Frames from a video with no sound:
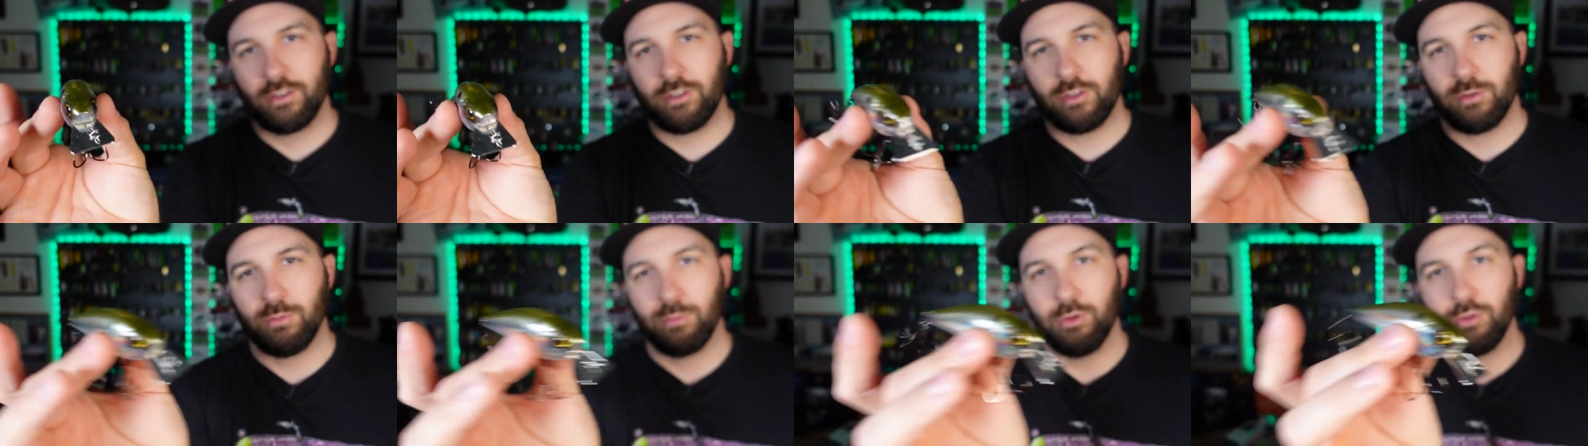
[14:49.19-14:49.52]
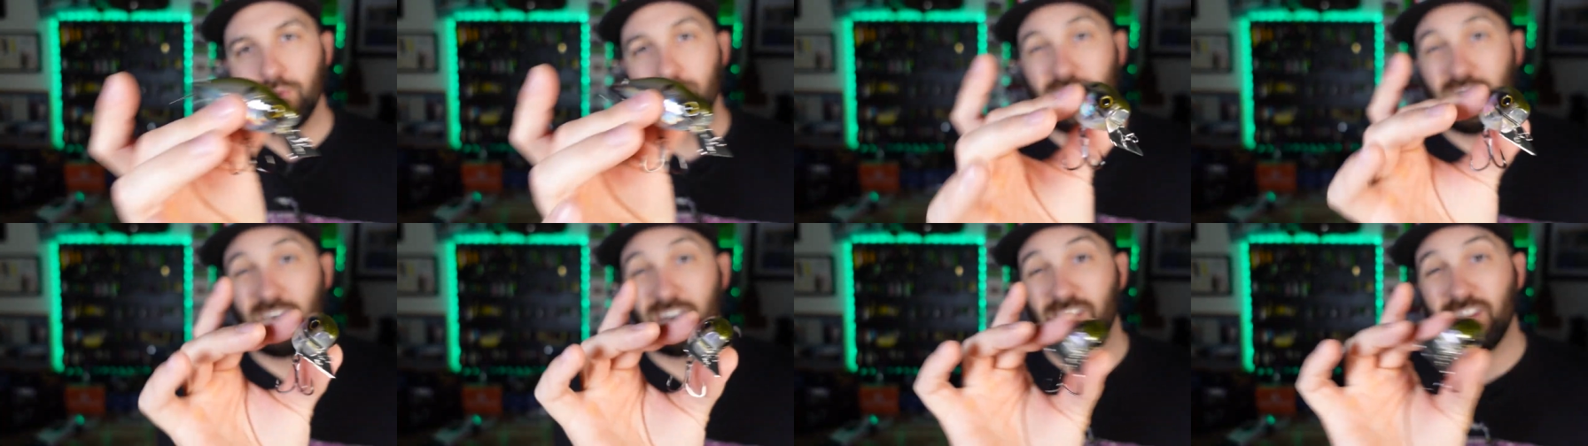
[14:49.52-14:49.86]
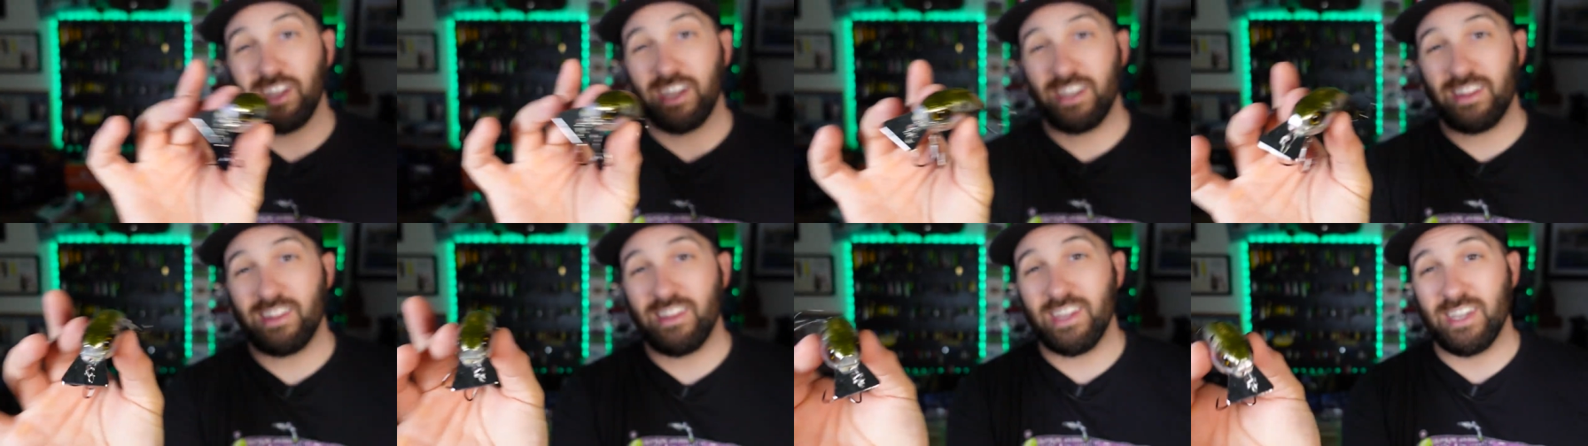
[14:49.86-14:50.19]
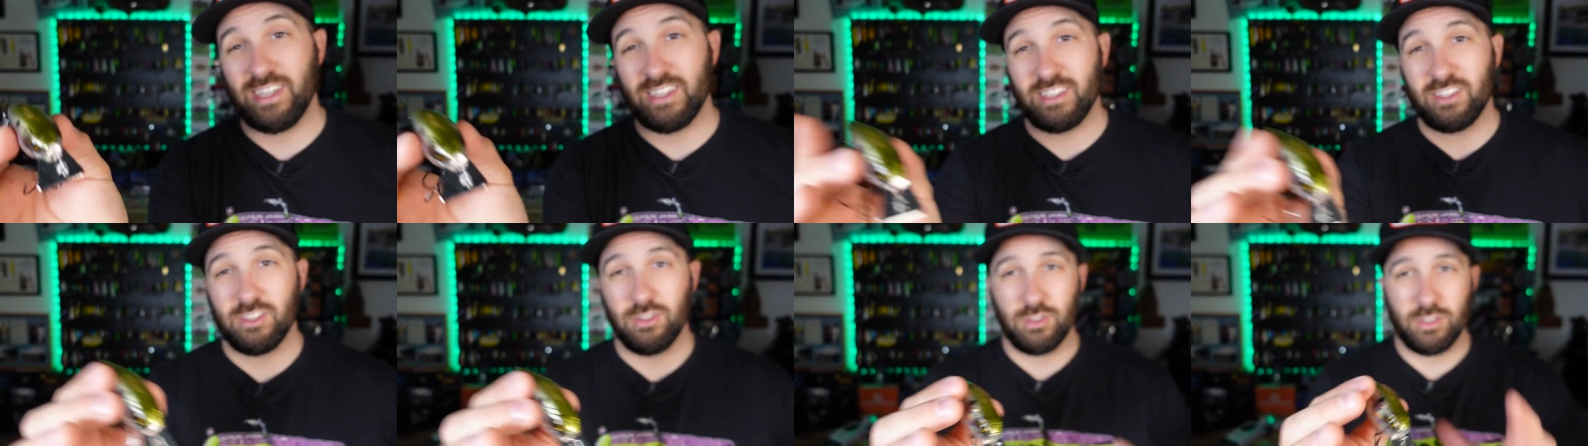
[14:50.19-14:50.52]
to move kind of like
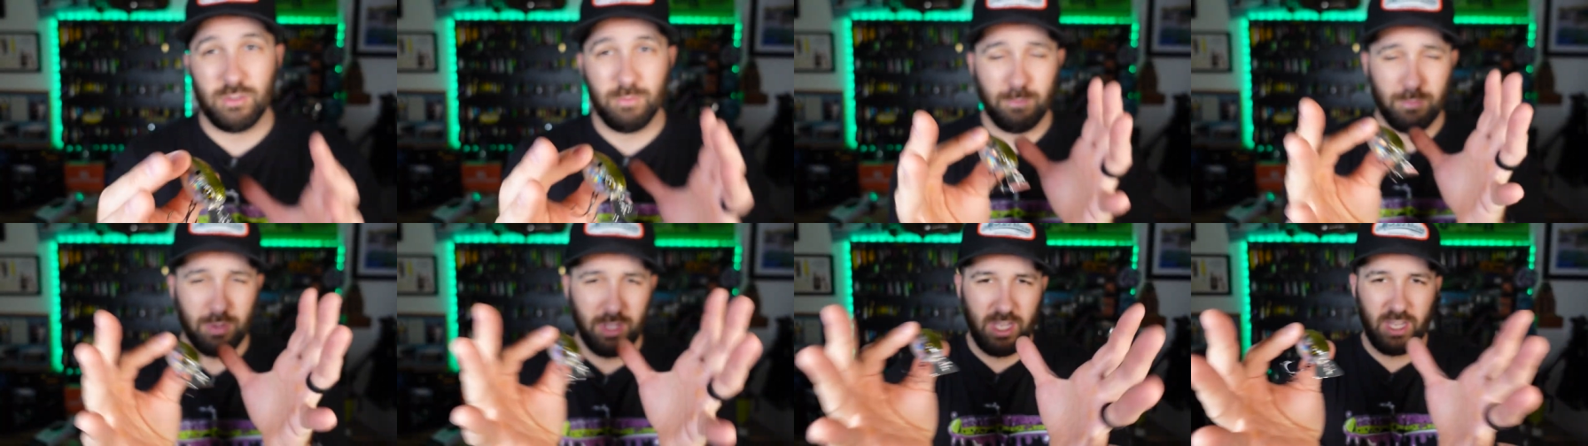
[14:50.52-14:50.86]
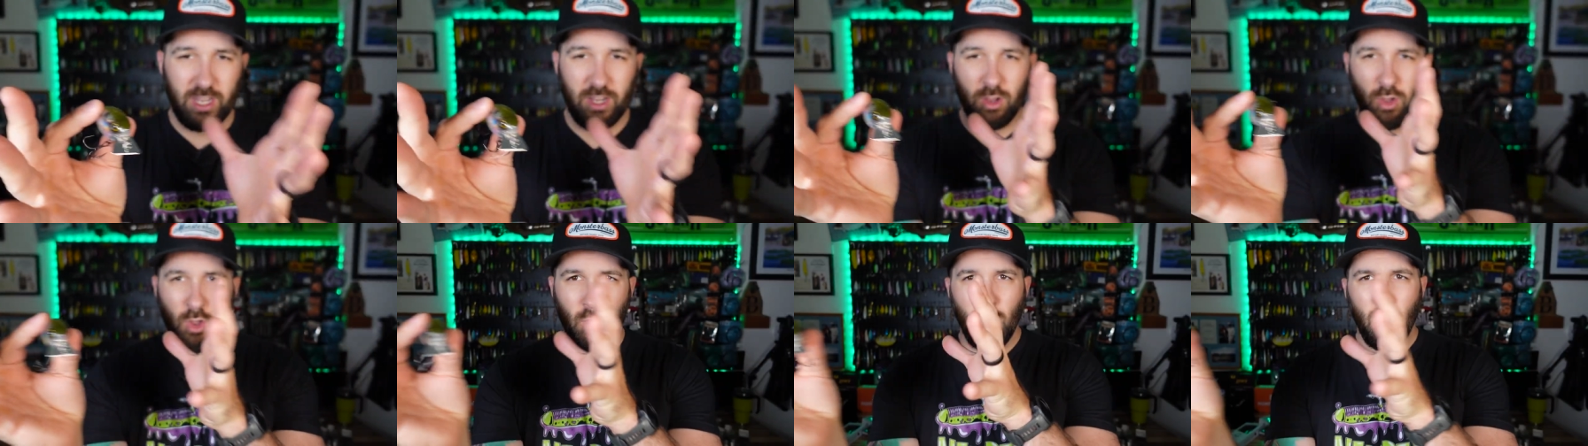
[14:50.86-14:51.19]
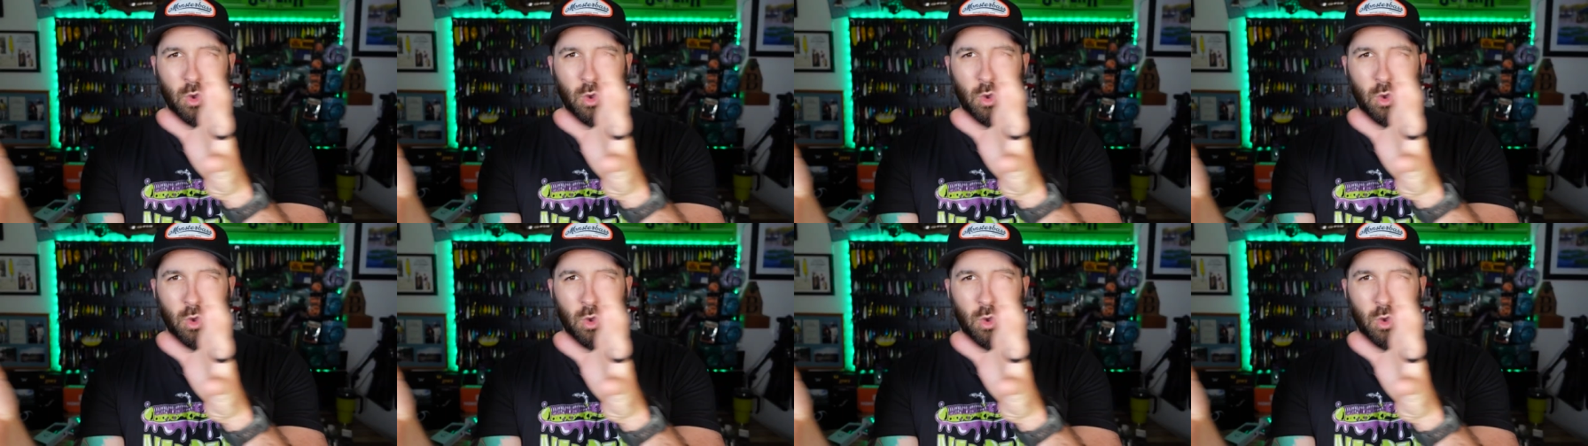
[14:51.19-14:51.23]
this. So it's a big,